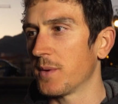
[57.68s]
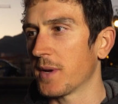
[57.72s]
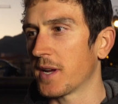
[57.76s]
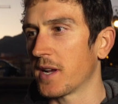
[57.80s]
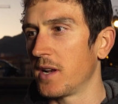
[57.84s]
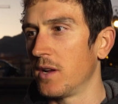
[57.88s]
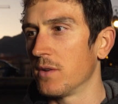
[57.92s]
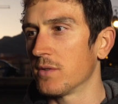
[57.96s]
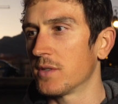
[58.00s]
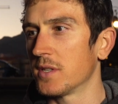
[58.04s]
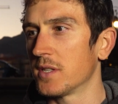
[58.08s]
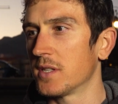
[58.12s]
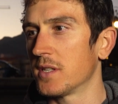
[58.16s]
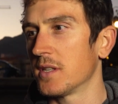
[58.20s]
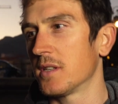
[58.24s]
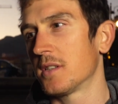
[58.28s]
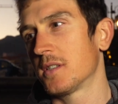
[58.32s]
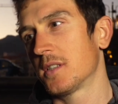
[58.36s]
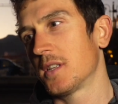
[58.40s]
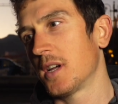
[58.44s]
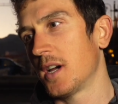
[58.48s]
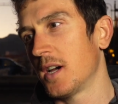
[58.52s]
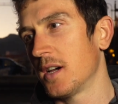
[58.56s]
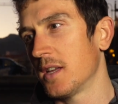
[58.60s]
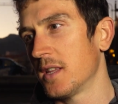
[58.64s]
that we're closer to the
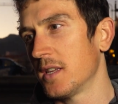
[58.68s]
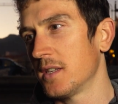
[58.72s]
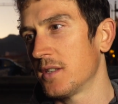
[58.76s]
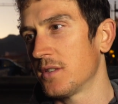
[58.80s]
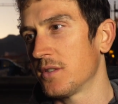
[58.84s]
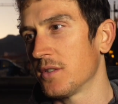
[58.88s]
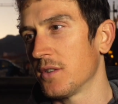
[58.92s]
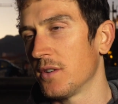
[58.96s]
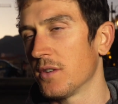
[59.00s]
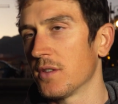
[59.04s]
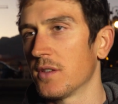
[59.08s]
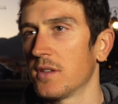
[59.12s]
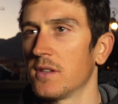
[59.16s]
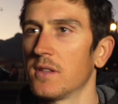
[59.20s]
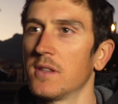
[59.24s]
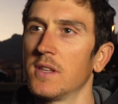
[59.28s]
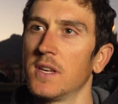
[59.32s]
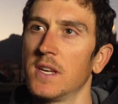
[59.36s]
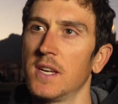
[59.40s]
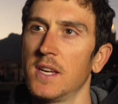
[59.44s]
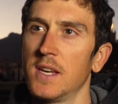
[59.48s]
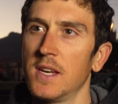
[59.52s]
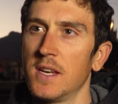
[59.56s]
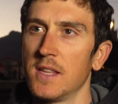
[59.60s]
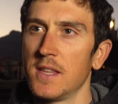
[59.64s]
start of this Tour than
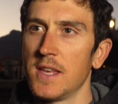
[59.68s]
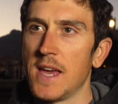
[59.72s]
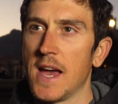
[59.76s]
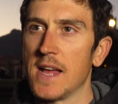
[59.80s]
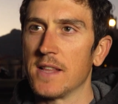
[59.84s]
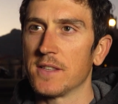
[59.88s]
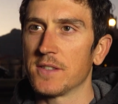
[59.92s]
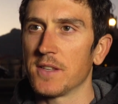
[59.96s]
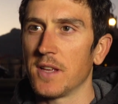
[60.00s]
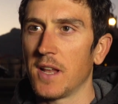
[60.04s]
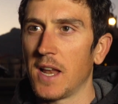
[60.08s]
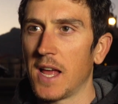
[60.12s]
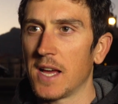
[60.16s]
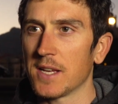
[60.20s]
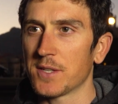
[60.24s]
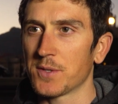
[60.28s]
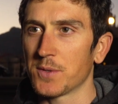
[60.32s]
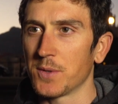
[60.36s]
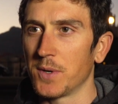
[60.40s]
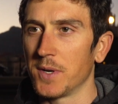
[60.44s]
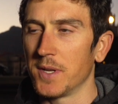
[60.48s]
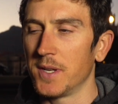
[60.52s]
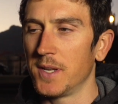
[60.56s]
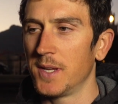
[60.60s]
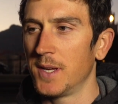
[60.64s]
the end of the
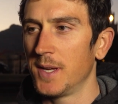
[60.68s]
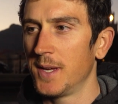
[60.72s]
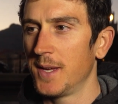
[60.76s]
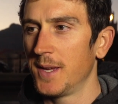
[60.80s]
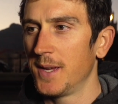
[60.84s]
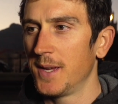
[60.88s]
last one.